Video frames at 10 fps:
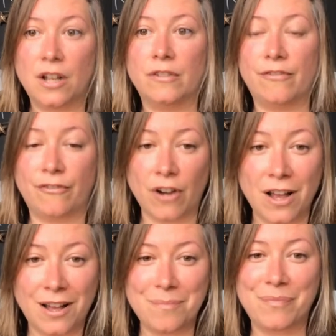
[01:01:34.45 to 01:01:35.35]

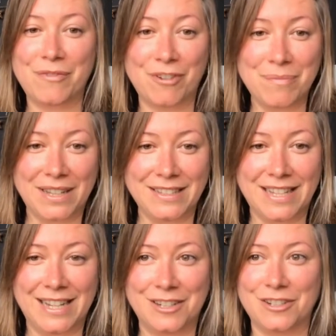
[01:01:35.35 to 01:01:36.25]
from the
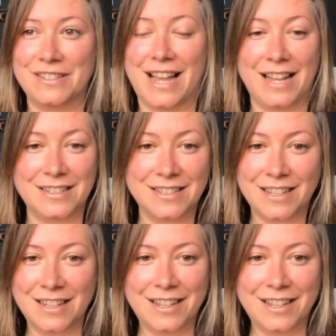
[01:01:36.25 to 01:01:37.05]
containers, and